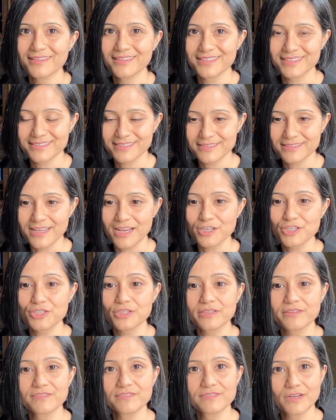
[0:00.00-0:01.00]
This is
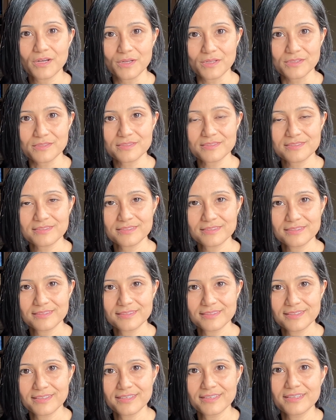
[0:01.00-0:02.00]
actually false.
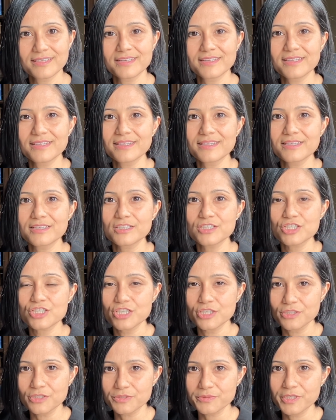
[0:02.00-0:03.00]

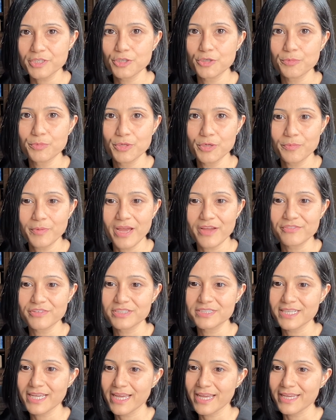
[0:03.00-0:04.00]
Children who poop every
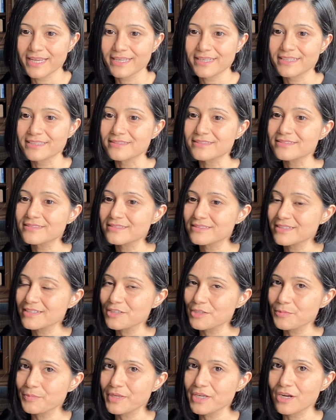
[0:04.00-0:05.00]
day can
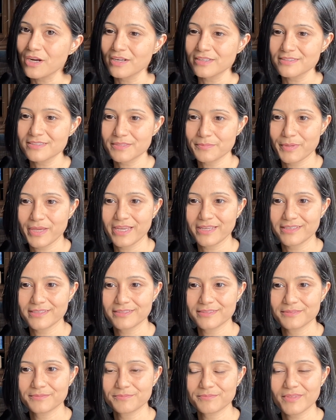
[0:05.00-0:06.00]
still be
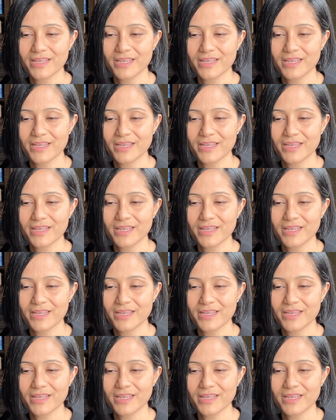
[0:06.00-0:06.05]
constipated,